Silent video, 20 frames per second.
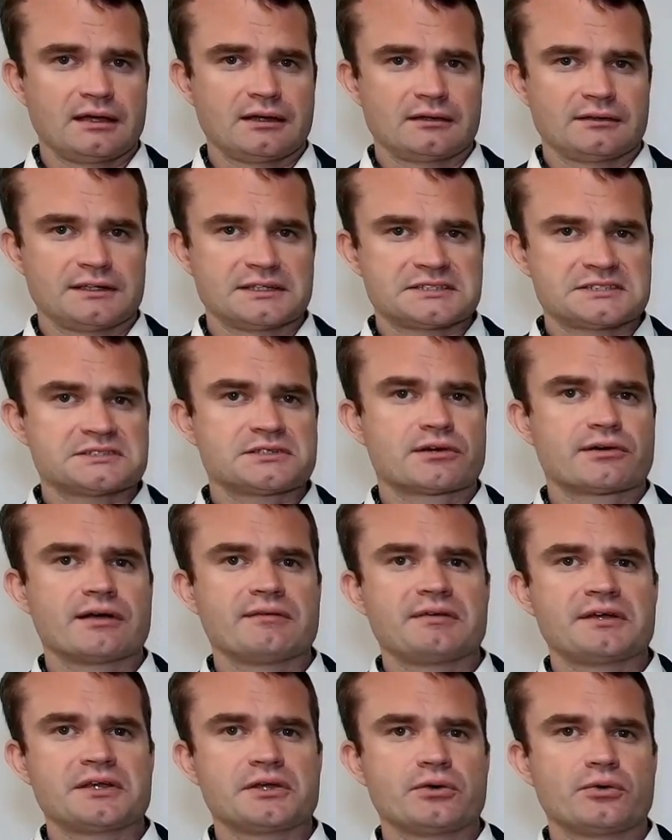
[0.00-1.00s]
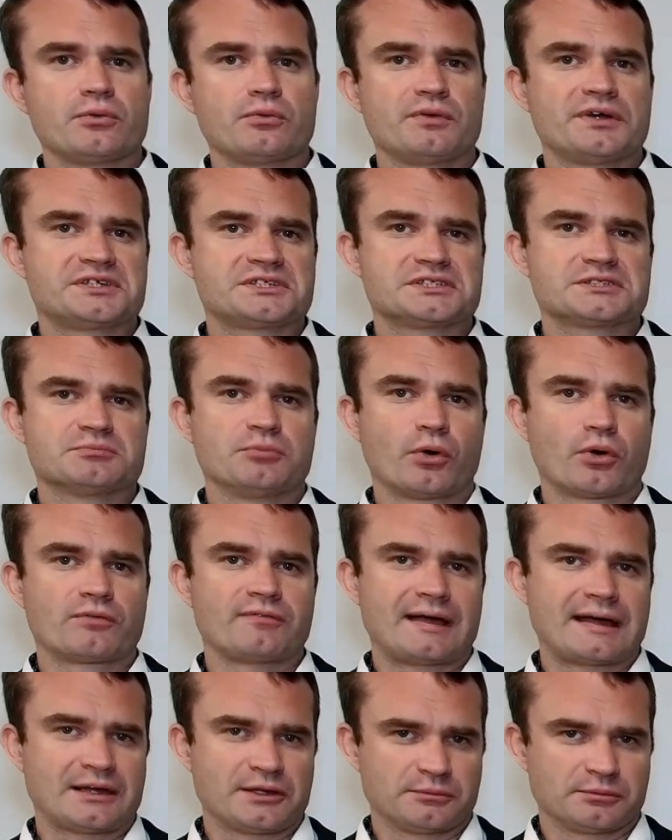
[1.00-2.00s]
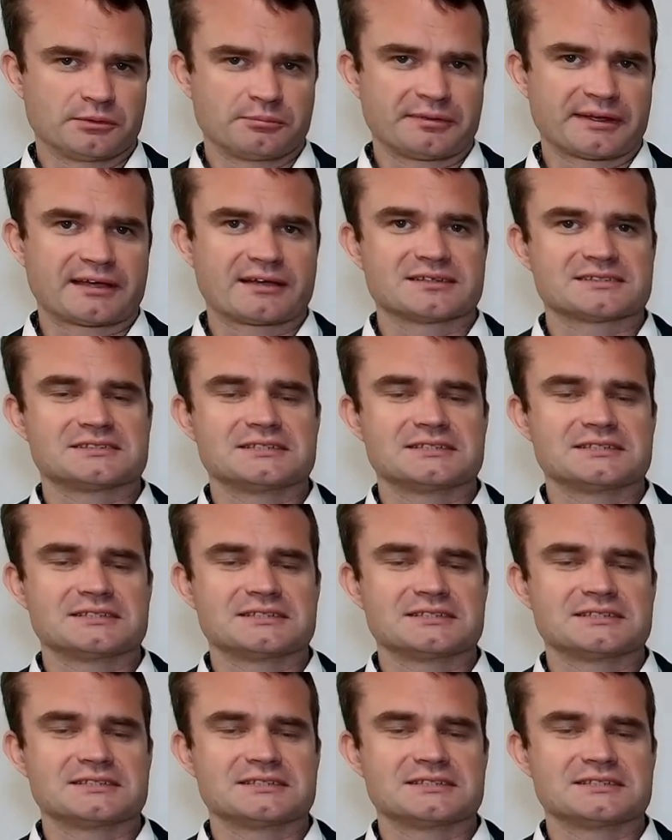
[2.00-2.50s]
This is the revenue which is more valuable because